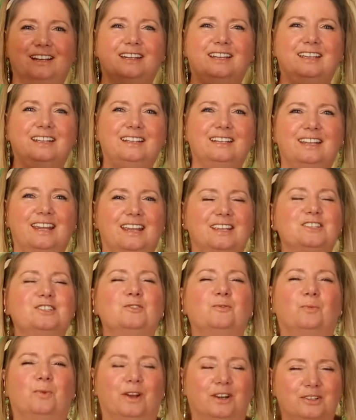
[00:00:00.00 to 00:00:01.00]
in case
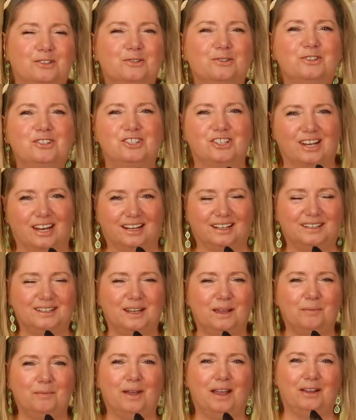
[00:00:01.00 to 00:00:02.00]
you want to check
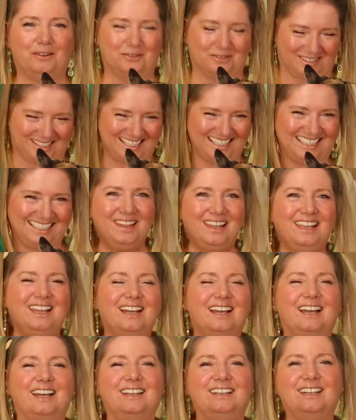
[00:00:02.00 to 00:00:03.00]
them out.
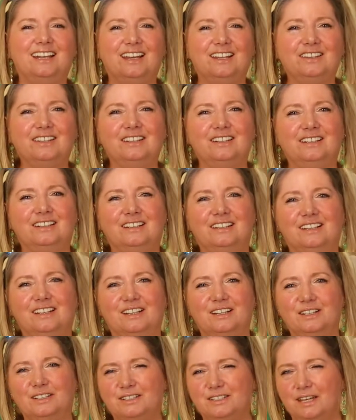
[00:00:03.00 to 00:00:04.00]
Another
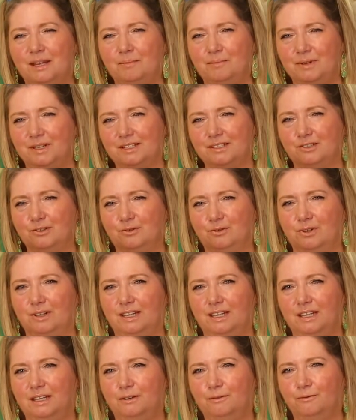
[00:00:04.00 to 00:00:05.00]
tip is to
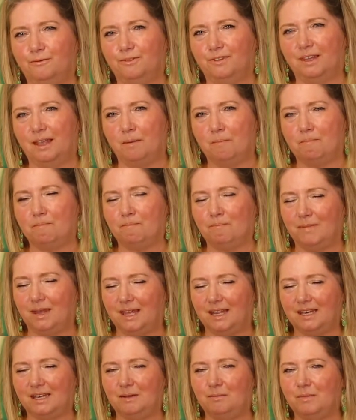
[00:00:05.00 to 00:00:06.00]
give them
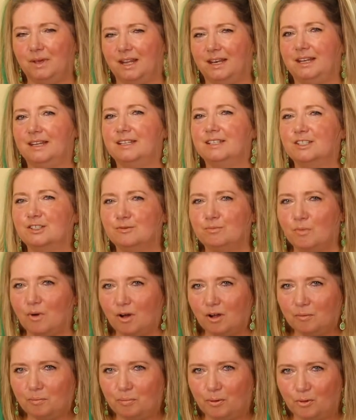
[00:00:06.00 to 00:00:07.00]
many
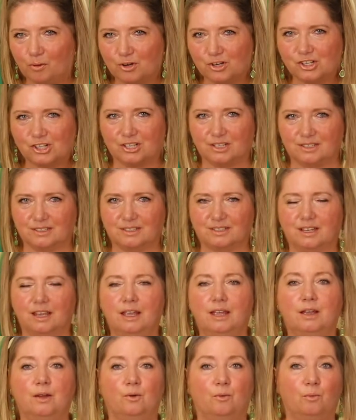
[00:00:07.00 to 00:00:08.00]
small portions.
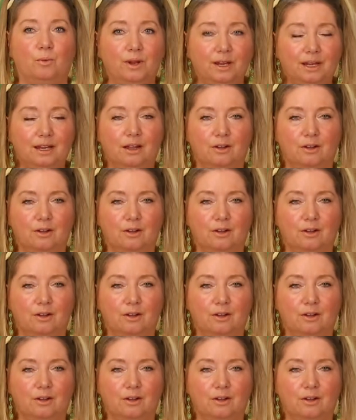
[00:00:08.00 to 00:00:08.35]
We